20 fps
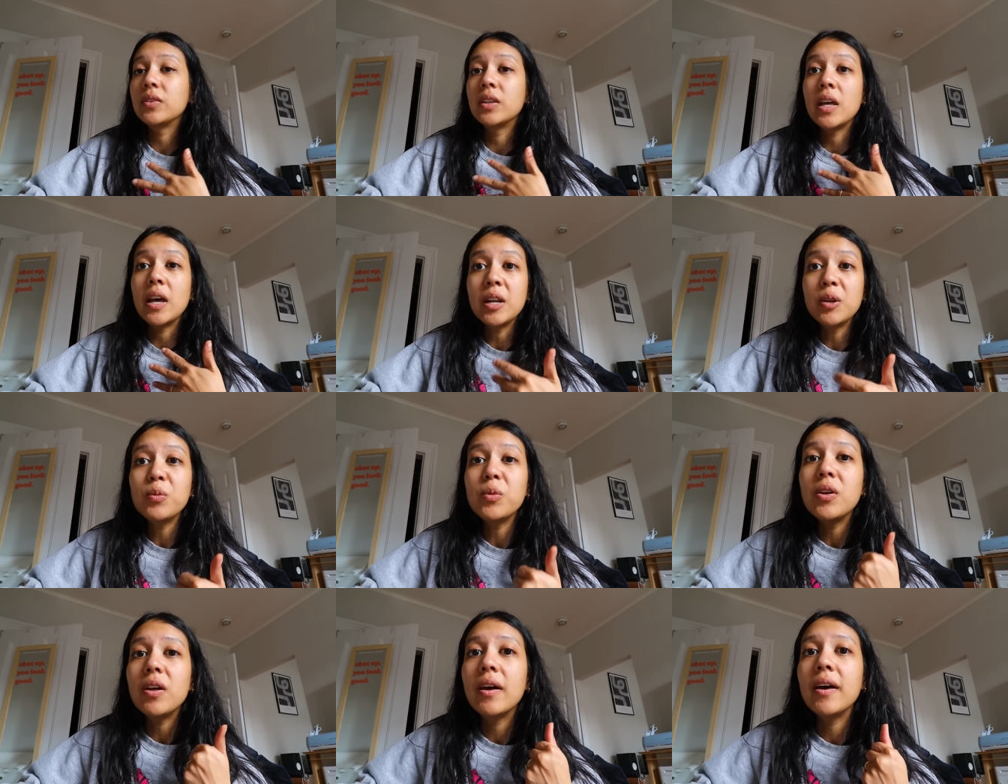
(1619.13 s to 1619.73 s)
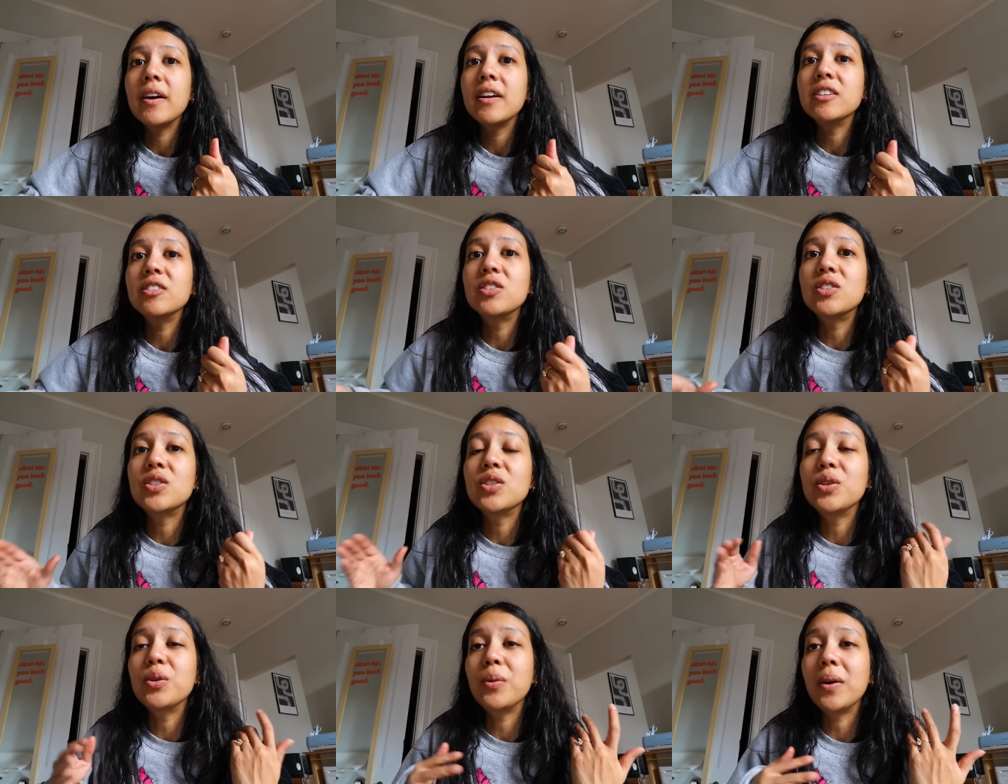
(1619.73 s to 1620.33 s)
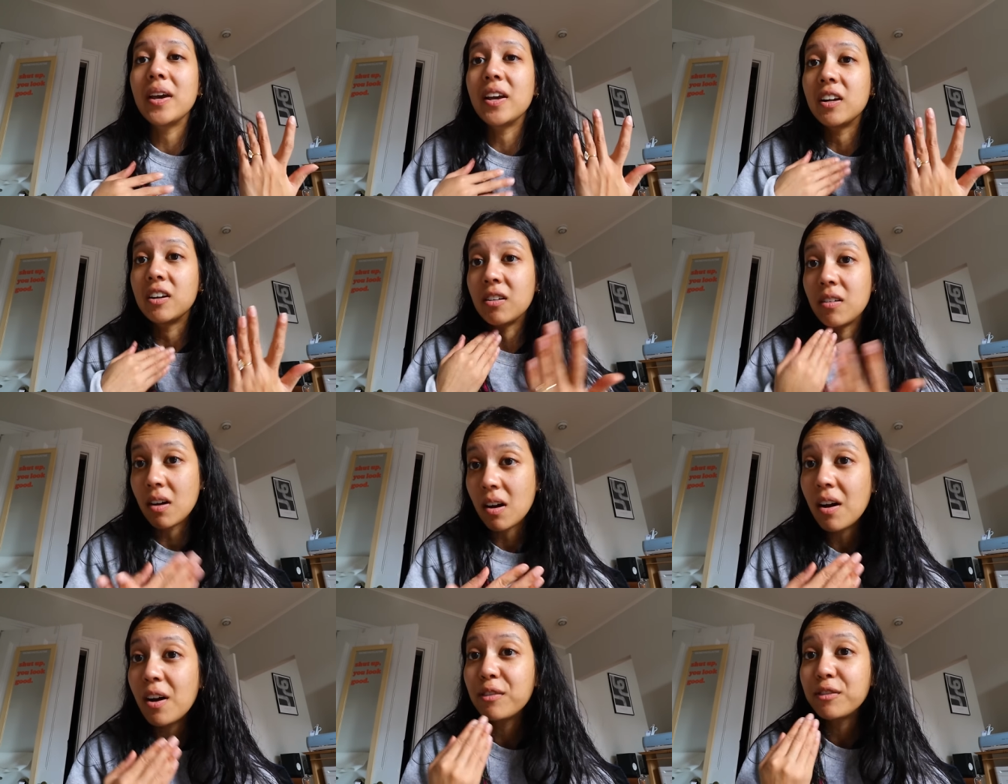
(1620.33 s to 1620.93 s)
Then we'll head to a
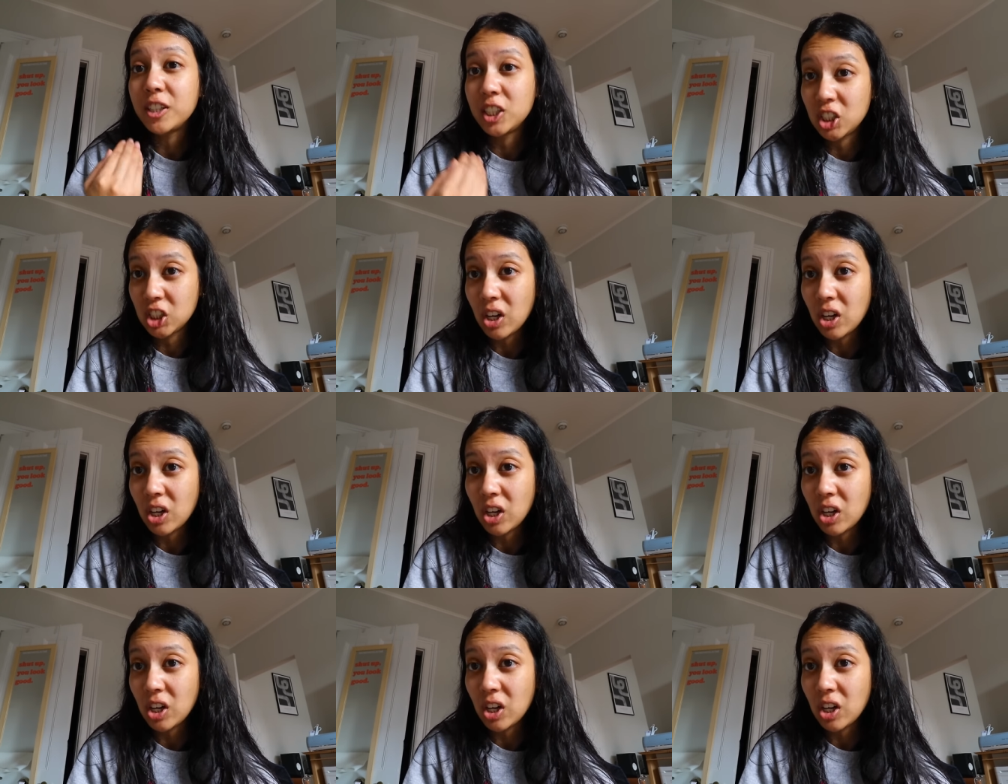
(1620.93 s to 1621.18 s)
coffee